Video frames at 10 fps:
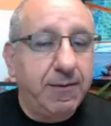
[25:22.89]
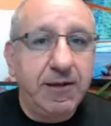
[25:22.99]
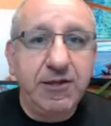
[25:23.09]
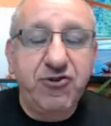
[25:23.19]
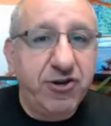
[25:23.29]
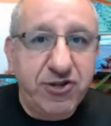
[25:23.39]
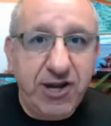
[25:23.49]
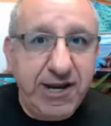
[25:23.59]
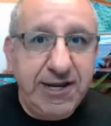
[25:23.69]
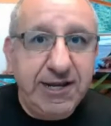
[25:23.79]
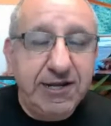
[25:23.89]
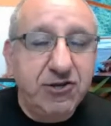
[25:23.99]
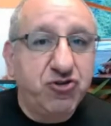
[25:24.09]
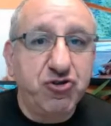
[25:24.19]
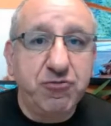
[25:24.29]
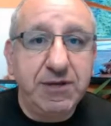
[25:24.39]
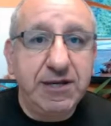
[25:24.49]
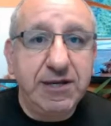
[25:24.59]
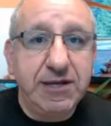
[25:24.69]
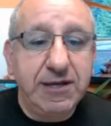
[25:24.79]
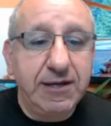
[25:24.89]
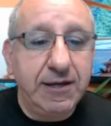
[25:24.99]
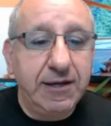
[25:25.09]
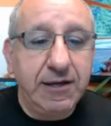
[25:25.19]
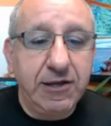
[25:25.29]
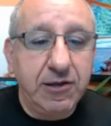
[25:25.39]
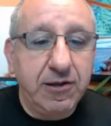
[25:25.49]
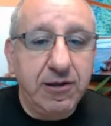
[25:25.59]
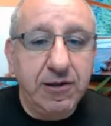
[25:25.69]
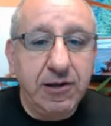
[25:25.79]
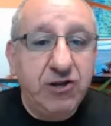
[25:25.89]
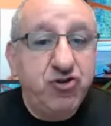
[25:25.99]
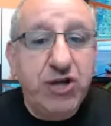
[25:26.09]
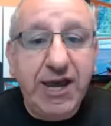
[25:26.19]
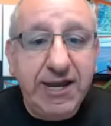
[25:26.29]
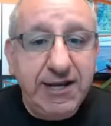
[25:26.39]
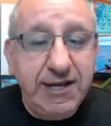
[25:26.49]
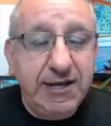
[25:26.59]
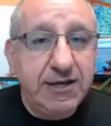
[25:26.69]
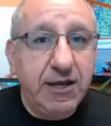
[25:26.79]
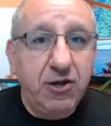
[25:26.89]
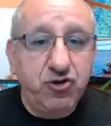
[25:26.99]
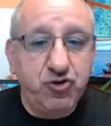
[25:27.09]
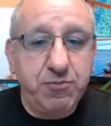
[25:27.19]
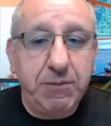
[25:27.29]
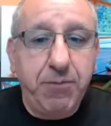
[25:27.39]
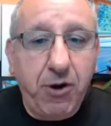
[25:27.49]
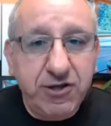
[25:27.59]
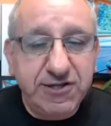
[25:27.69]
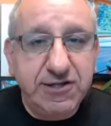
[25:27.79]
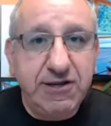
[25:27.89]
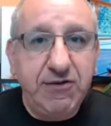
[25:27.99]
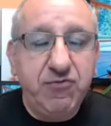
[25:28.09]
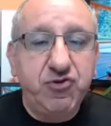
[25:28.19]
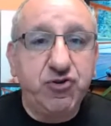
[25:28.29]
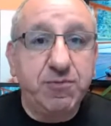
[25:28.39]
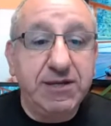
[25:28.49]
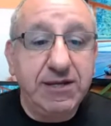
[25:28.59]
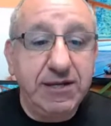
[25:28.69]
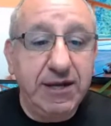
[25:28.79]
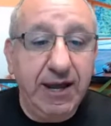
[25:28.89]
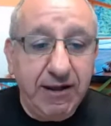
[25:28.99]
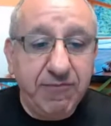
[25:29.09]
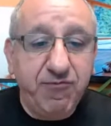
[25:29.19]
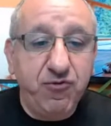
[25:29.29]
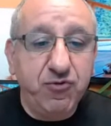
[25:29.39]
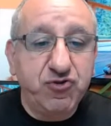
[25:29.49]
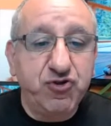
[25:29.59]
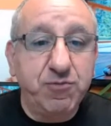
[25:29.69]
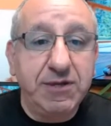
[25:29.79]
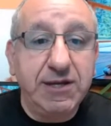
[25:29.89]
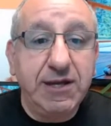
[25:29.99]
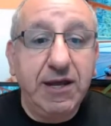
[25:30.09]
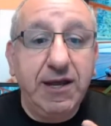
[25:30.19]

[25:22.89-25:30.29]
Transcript: entertaining, should be educating, should be positive, should be helpful, should be